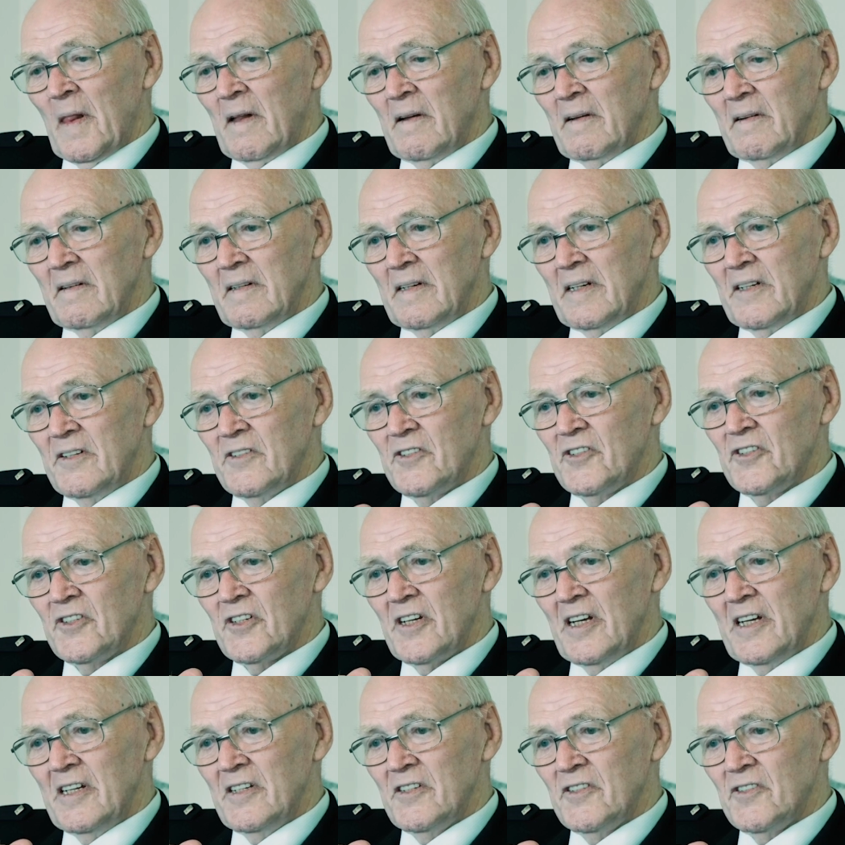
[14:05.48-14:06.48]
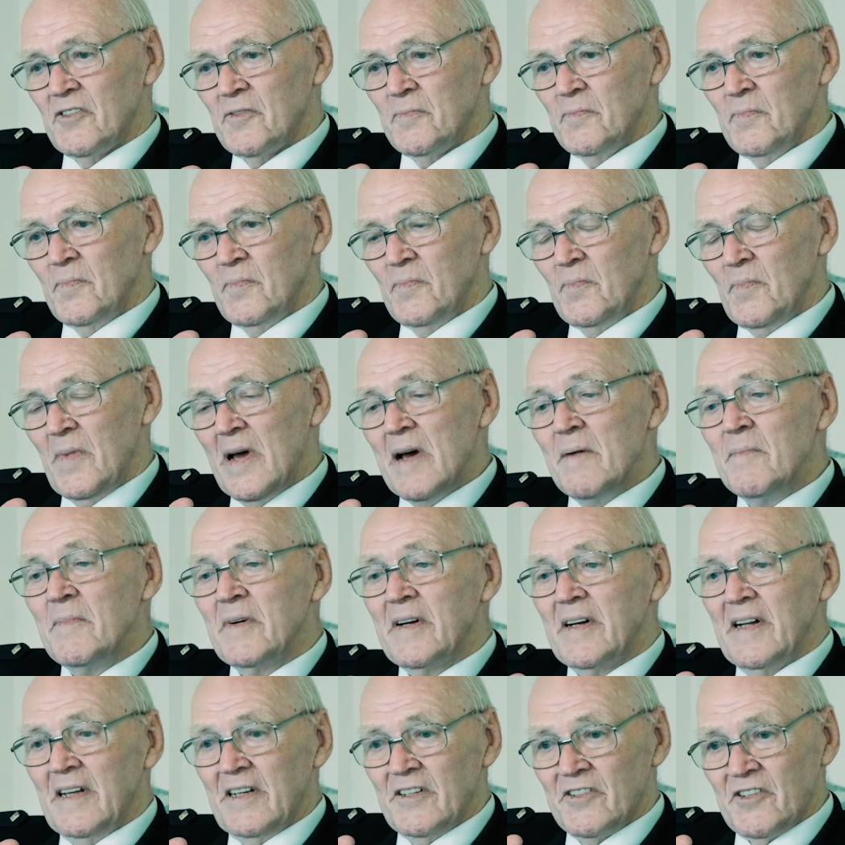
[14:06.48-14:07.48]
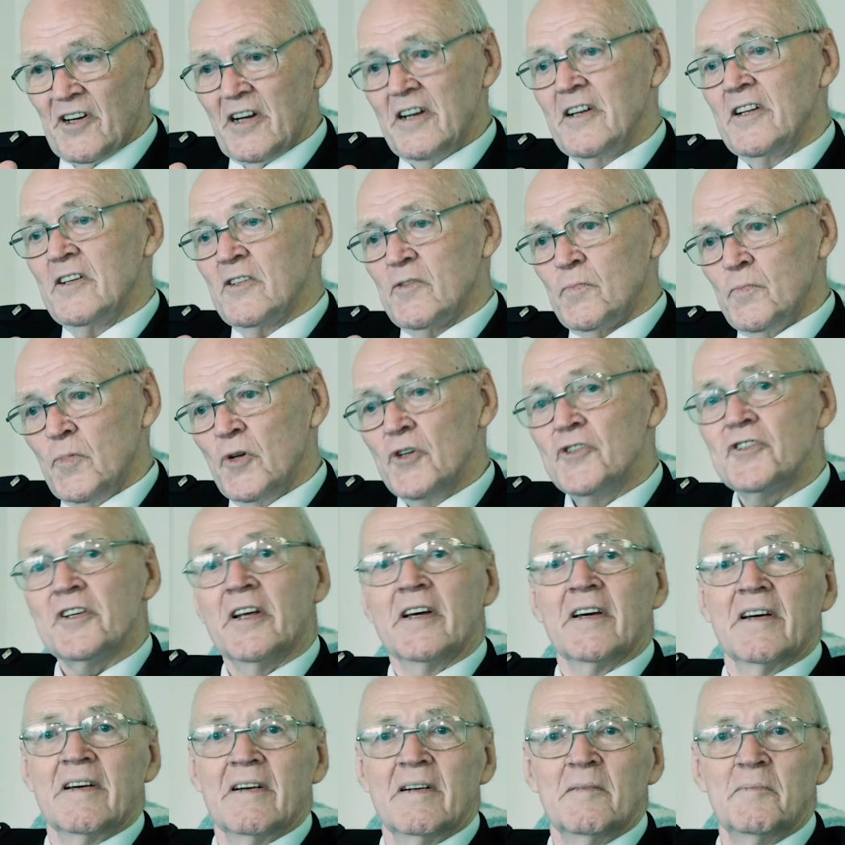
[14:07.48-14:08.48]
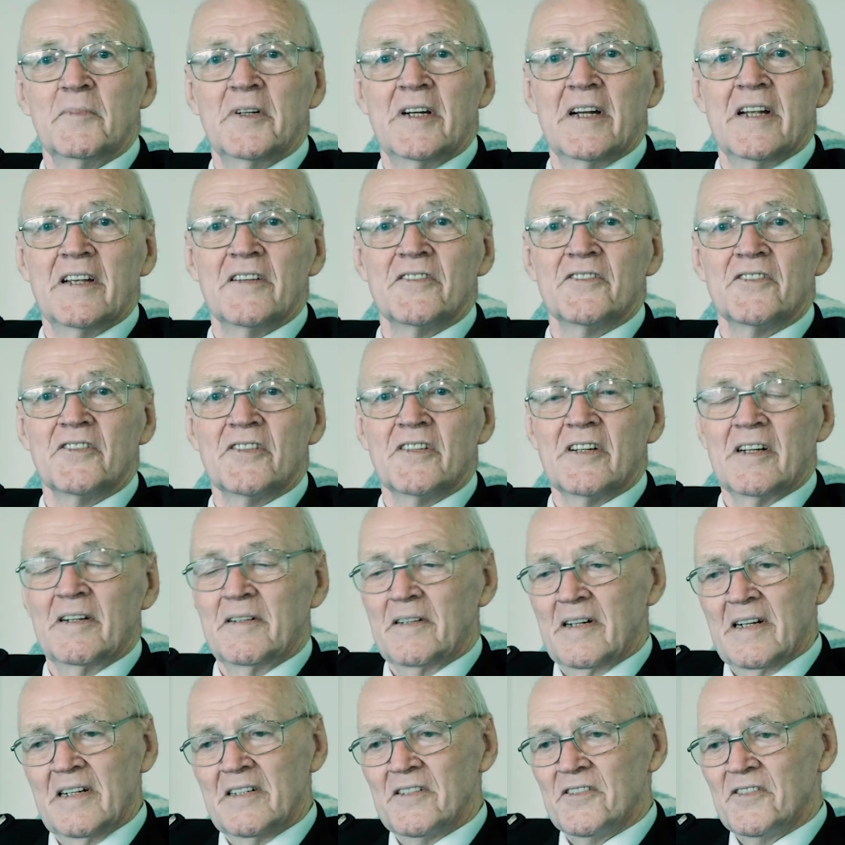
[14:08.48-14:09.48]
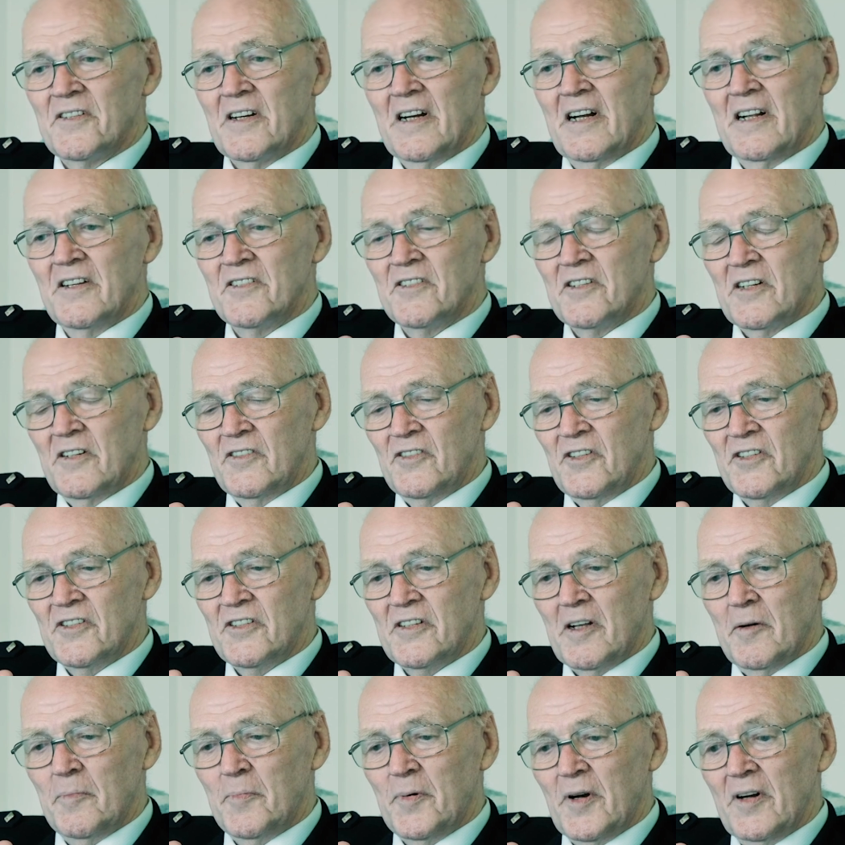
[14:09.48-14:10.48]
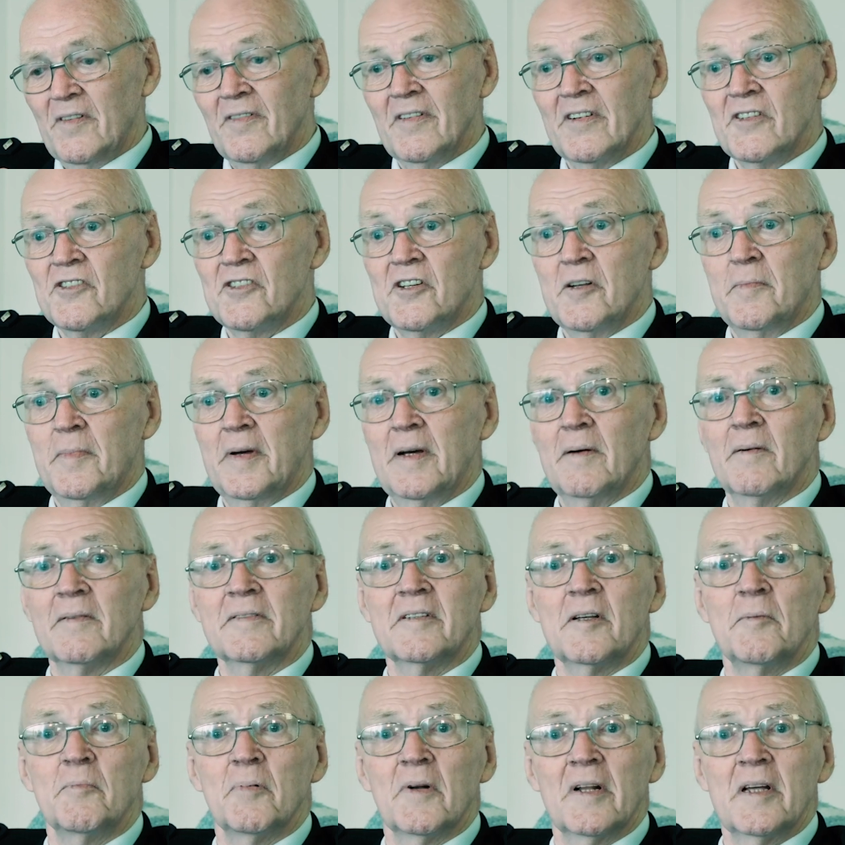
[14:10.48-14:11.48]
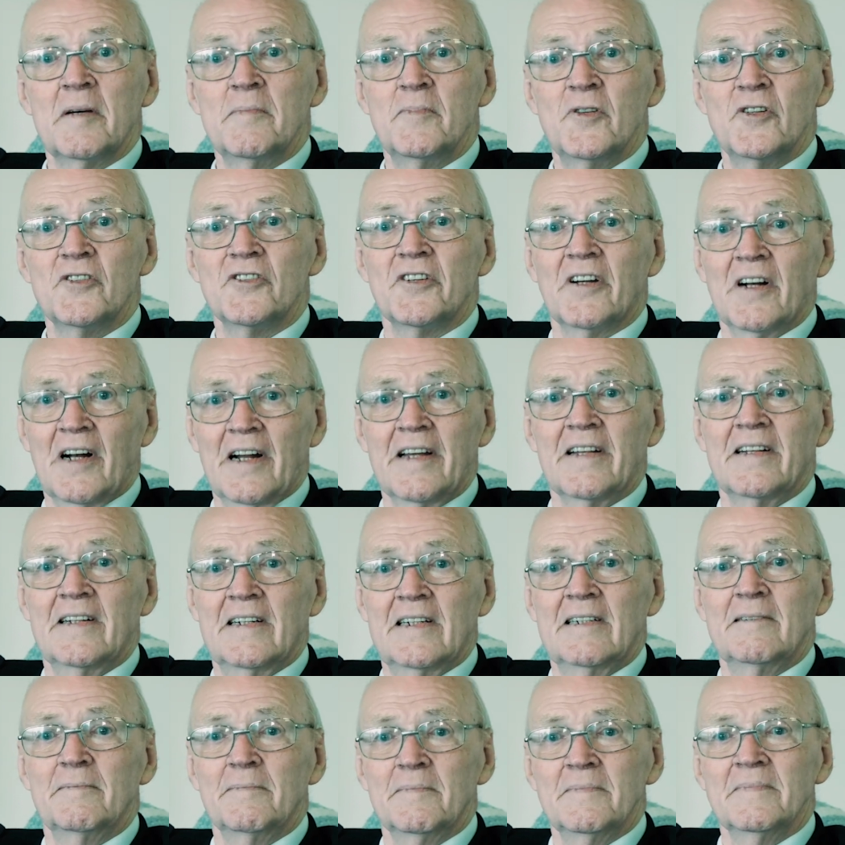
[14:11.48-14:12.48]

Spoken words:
his memory is in his music. I mean, it's just a privilege to be able to play music like that.